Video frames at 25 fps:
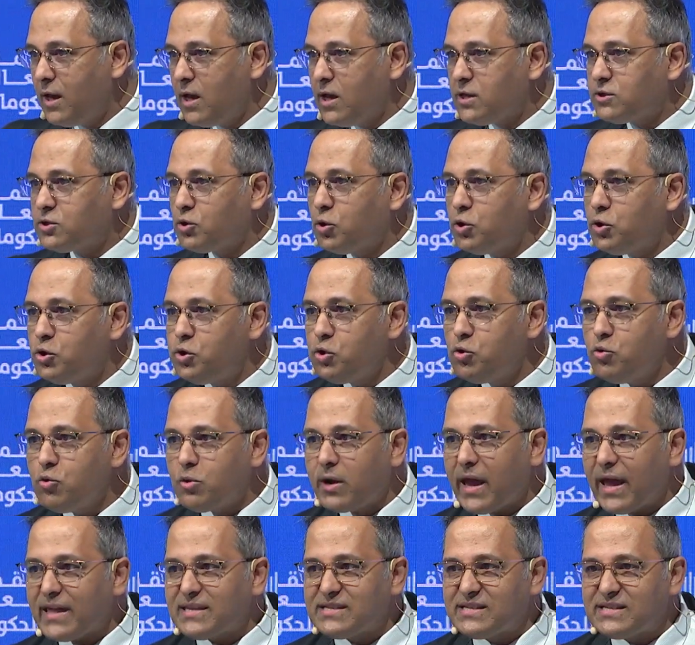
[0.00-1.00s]
So you
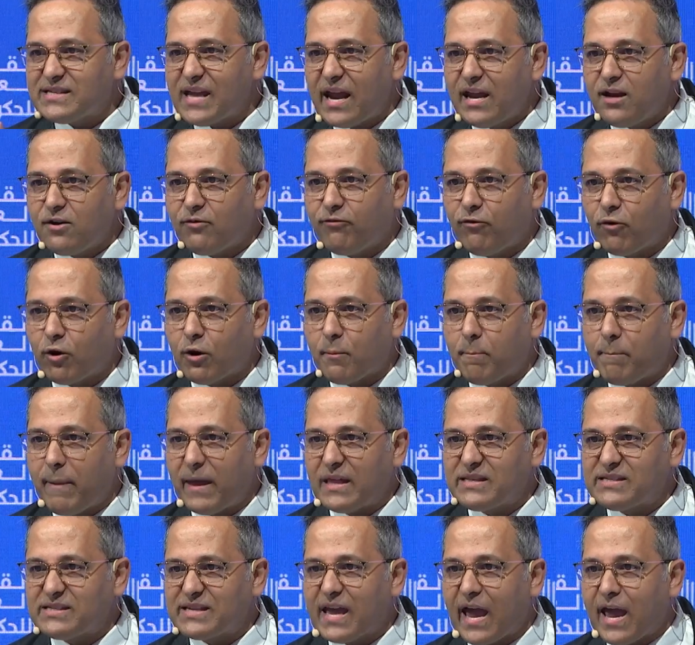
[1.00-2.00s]
get sent for a
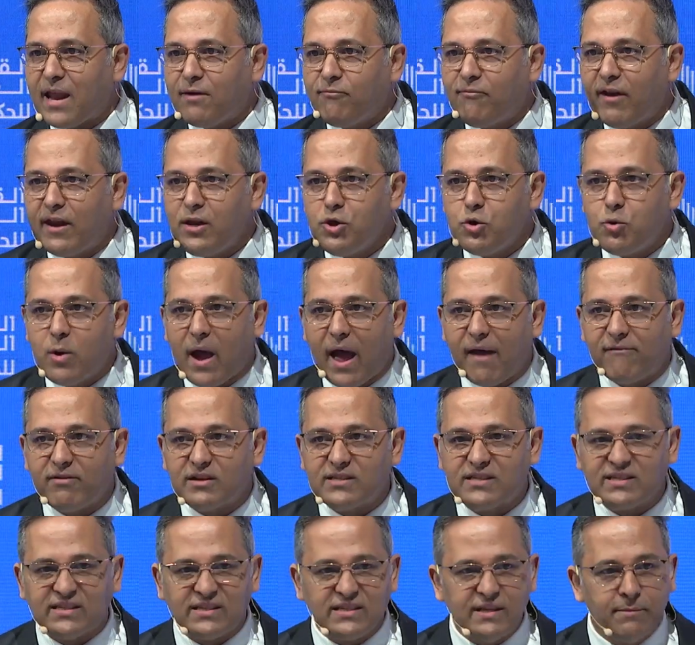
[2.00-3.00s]
PET scan when you have a
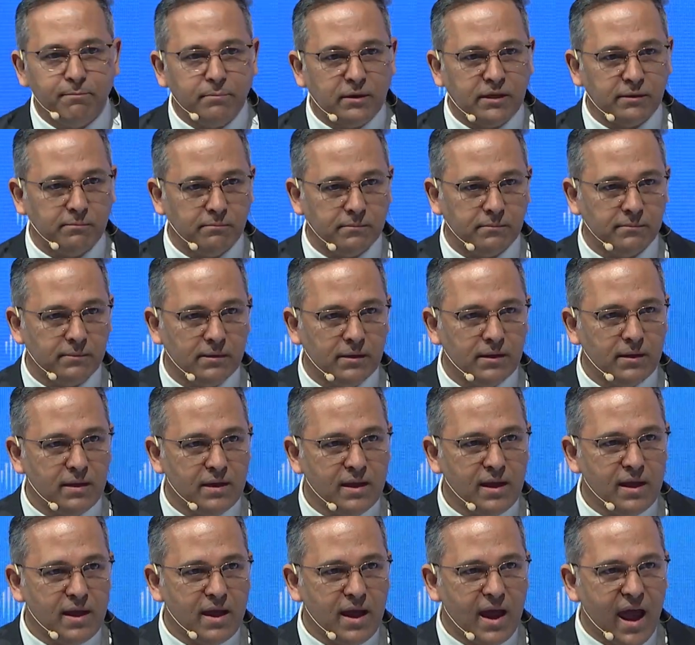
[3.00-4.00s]
symptom.
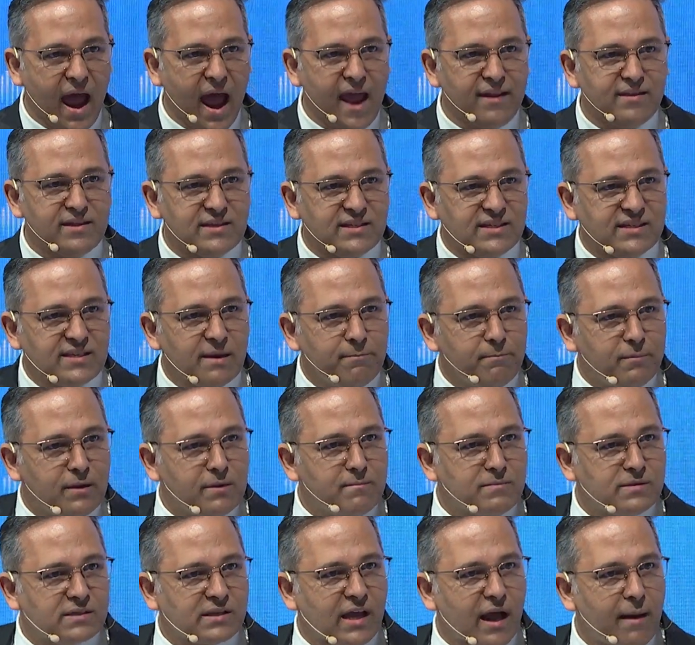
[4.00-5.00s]
And the
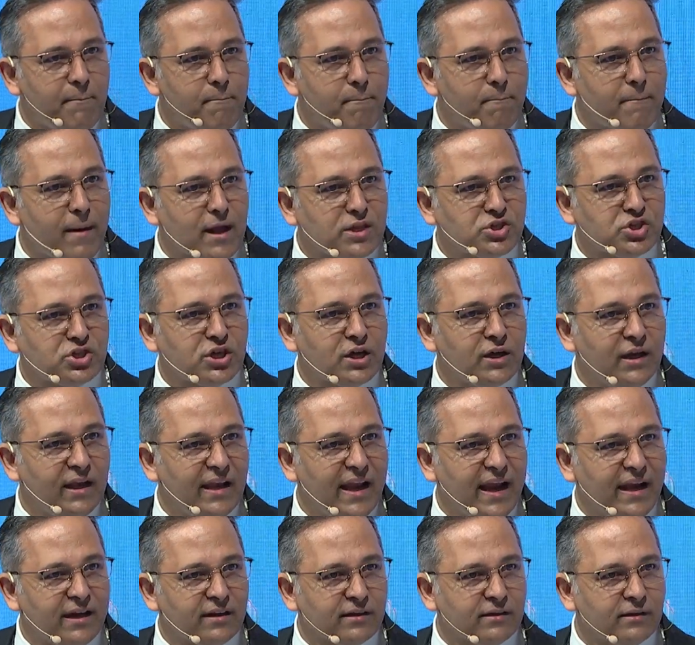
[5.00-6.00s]
symptoms come much
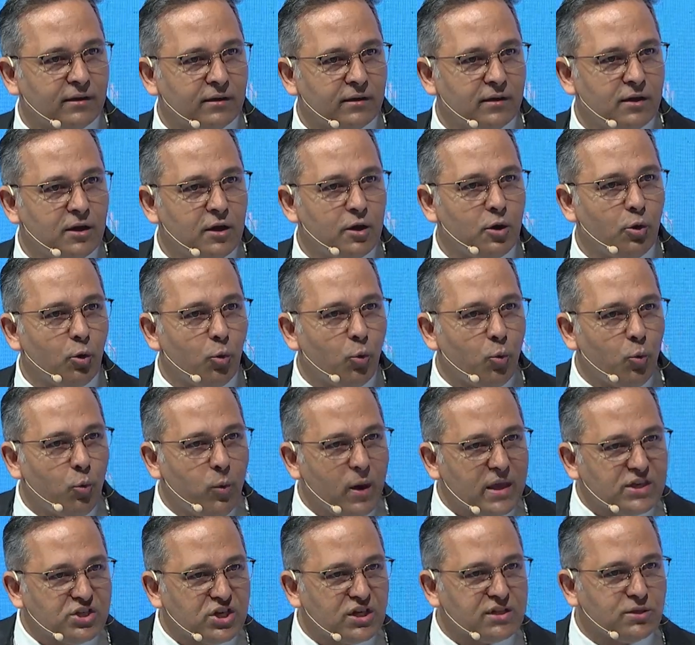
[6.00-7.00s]
later.
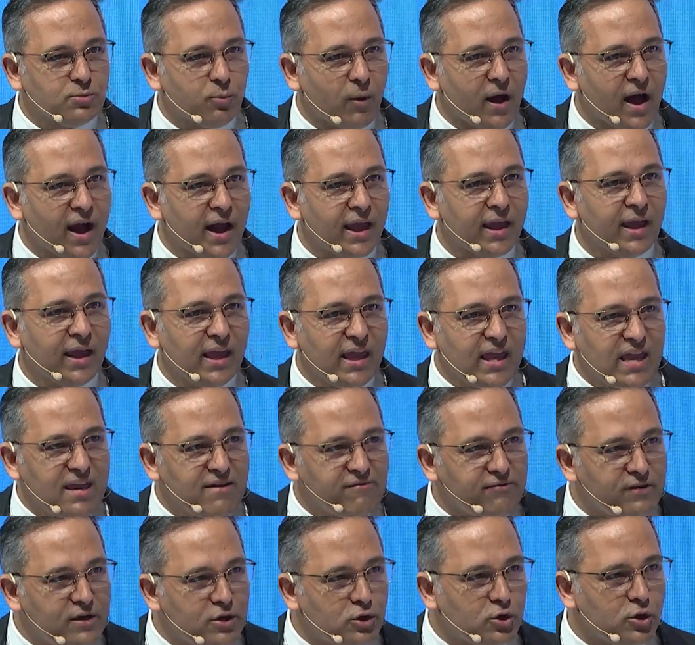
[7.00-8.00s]
Which is why,
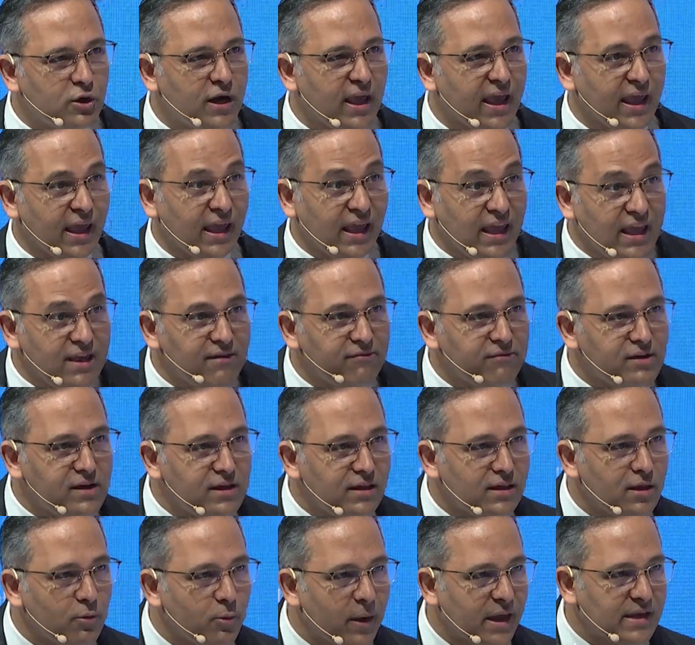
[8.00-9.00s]
even today, even
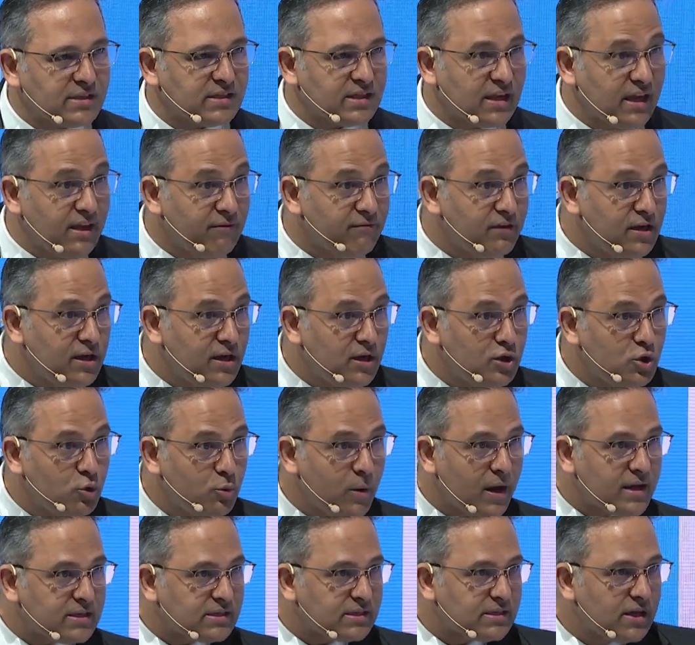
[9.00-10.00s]
in the West, even in
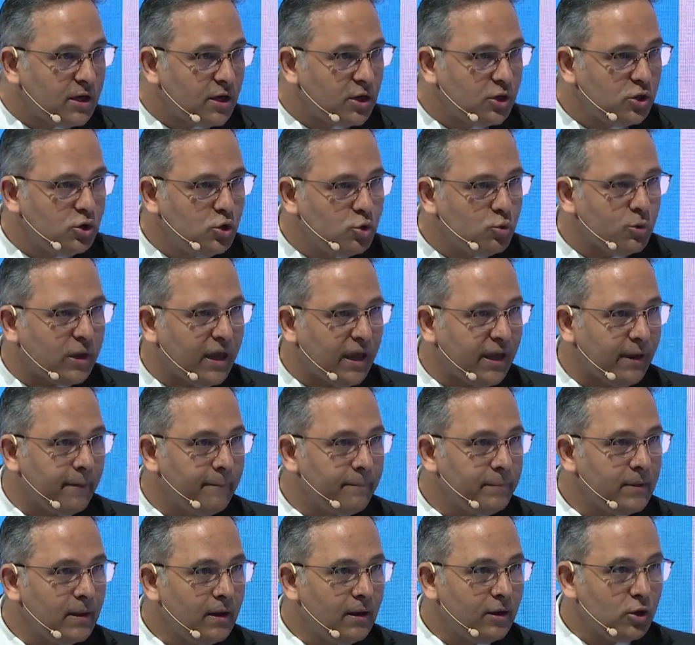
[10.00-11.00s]
US, UK,
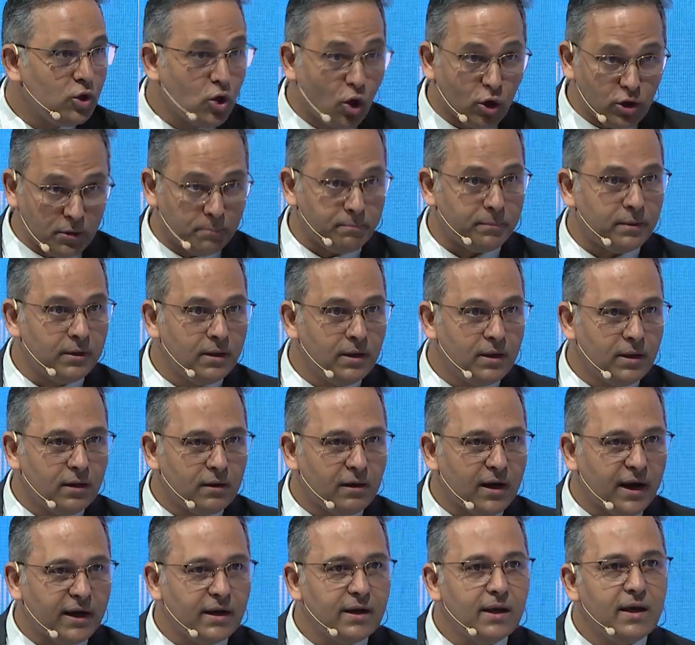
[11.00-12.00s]
Europe,
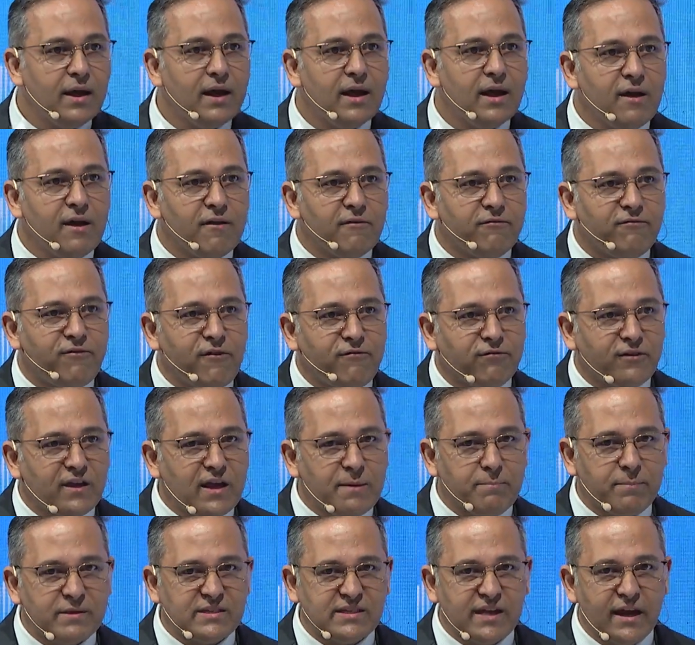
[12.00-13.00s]
right,
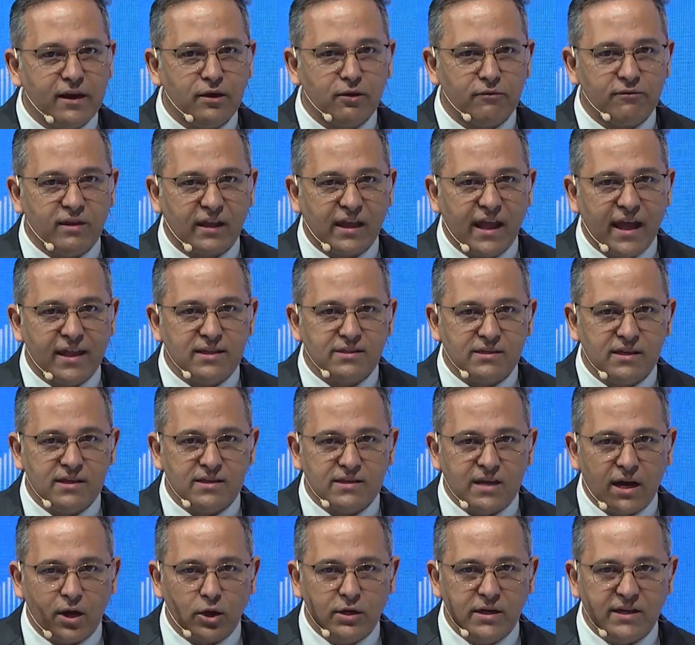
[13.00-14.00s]
50% of the cancers
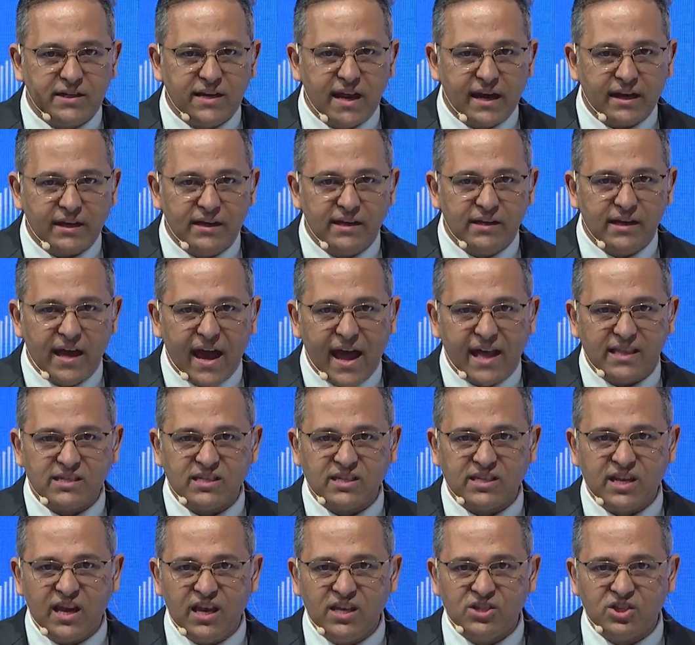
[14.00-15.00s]
are detected at
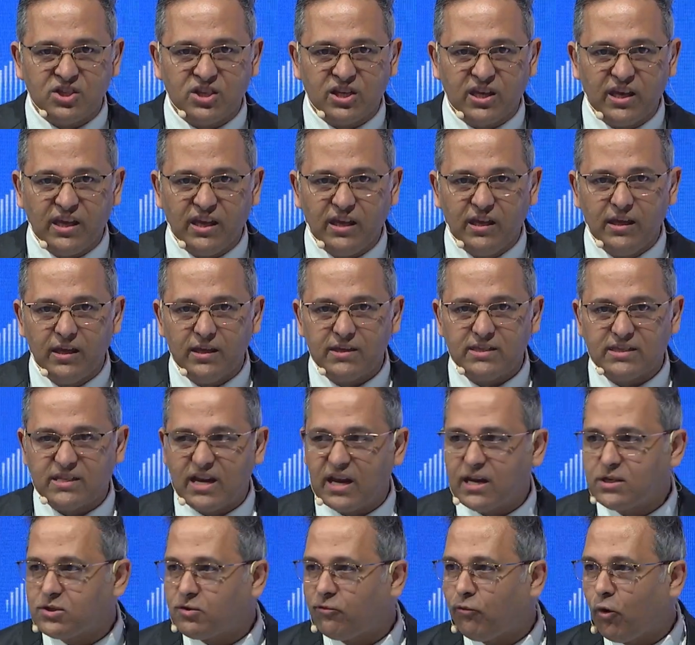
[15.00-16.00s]
stage three,
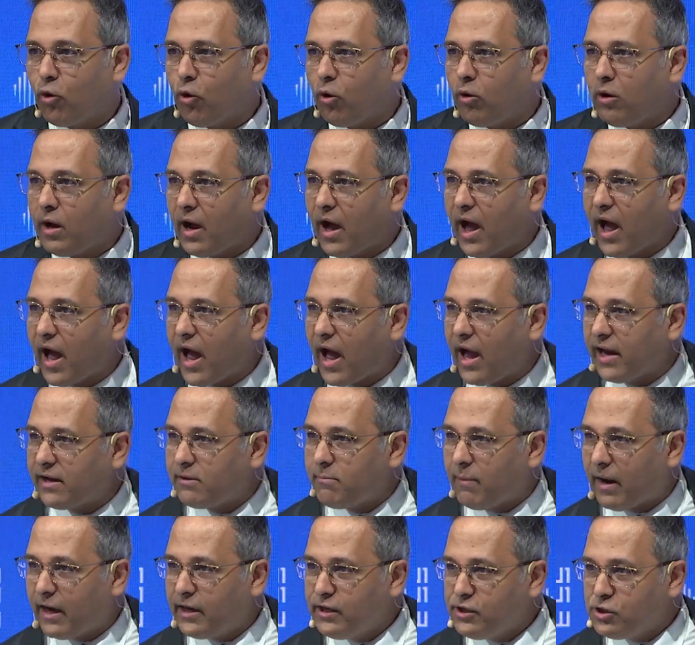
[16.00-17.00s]
stage four. I
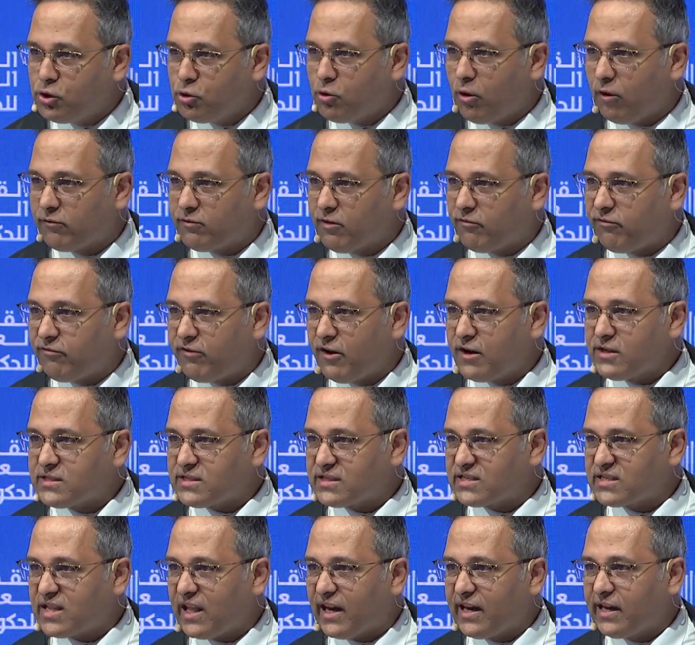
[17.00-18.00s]
remind you of the
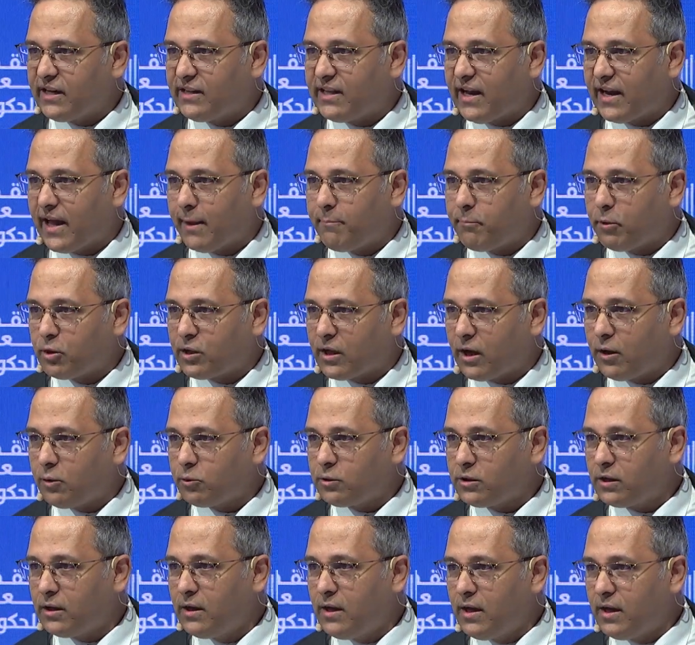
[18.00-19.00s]
first slide that I put
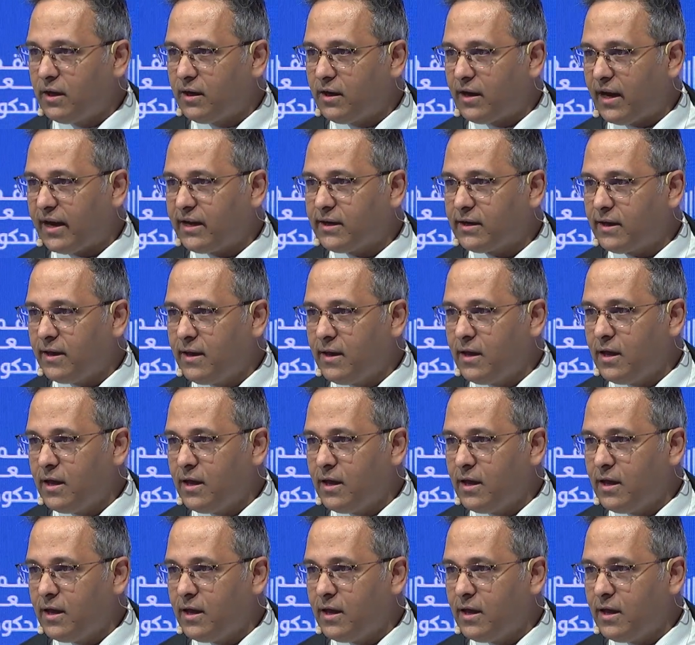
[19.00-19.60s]
out, right?